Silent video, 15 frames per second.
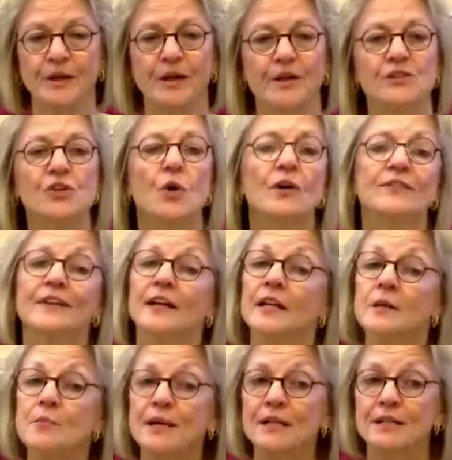So if
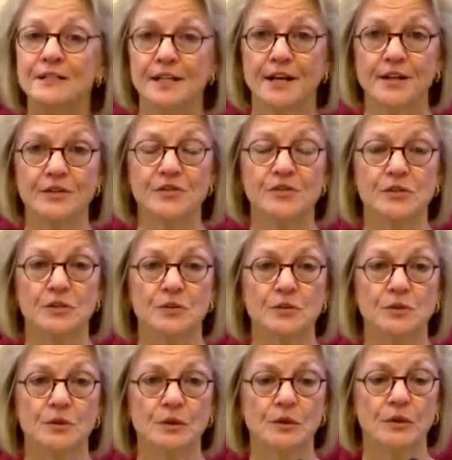anybody tells you,